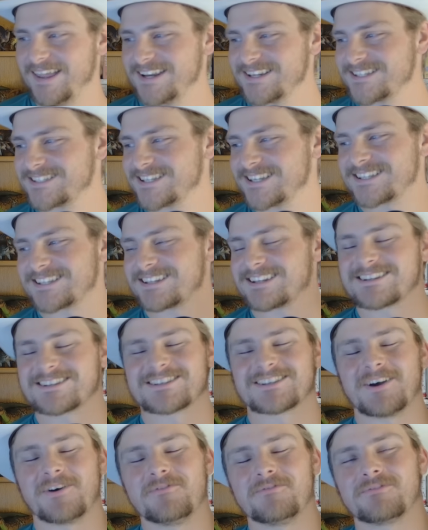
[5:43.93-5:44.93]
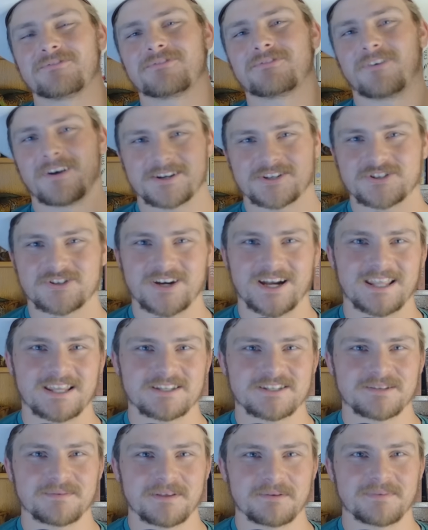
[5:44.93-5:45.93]
that is just so frustrating
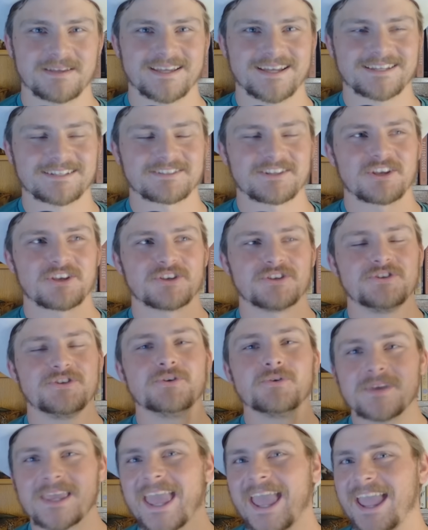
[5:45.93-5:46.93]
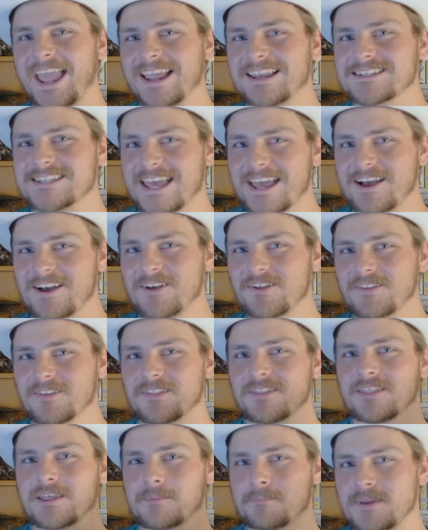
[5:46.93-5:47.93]
to me because you can tell
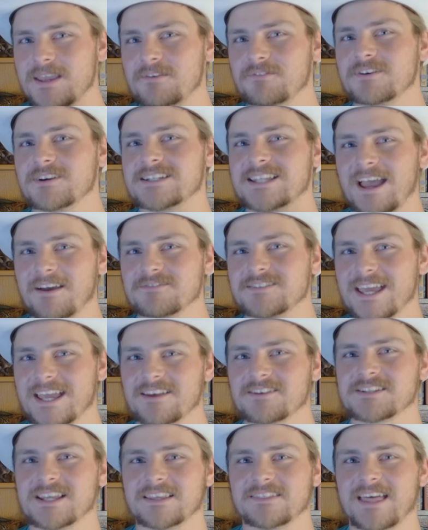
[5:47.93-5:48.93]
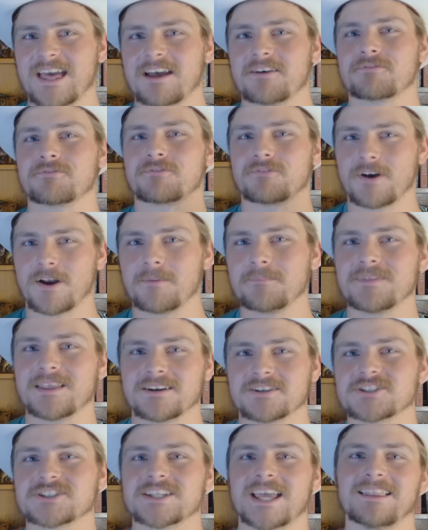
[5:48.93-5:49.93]
that beavers have tails like that from
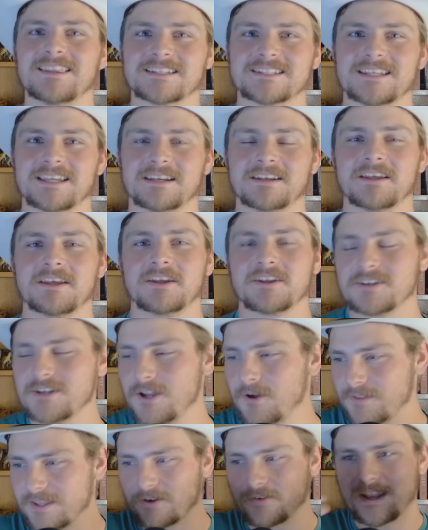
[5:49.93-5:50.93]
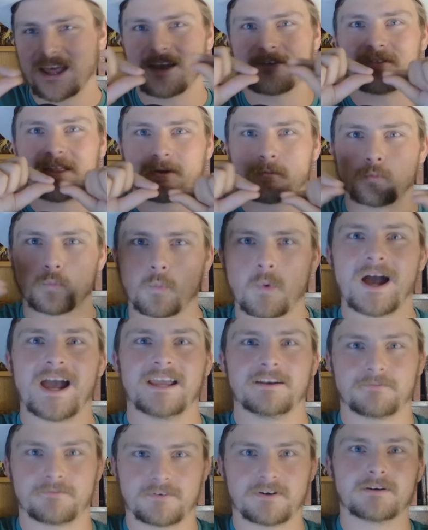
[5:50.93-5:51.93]
their skeleton. No, they don't have like
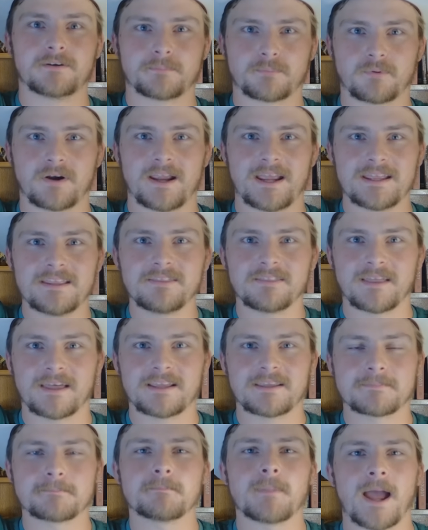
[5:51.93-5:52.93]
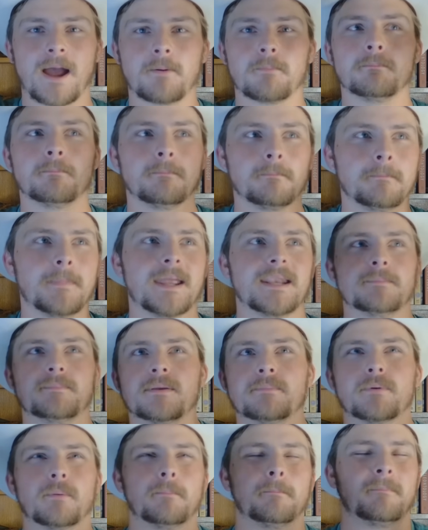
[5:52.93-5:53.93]
wide vertebrae like how many
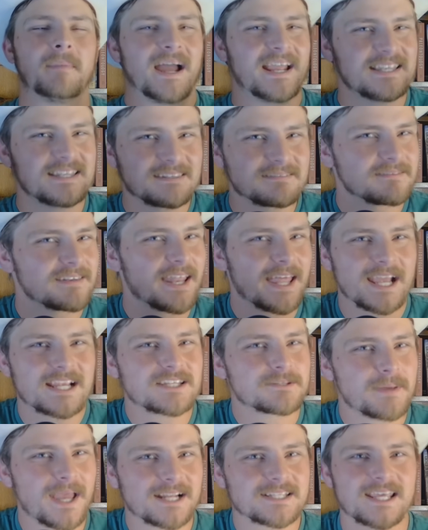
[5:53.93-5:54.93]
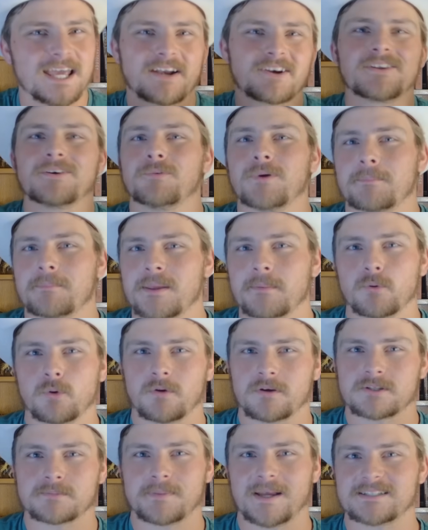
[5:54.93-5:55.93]
people might expect. I don't know what
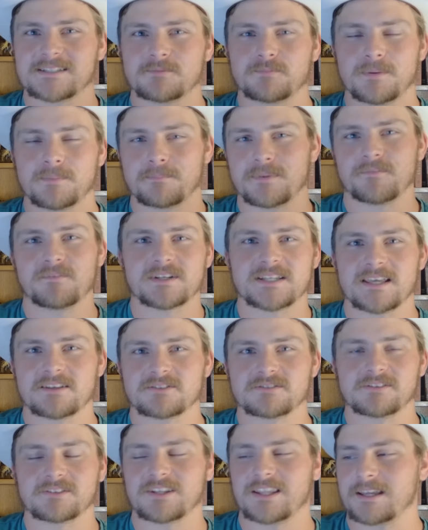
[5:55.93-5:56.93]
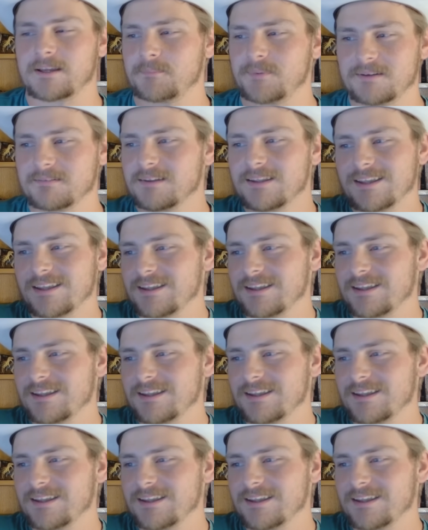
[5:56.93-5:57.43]
people expected what beaver tails looked like, but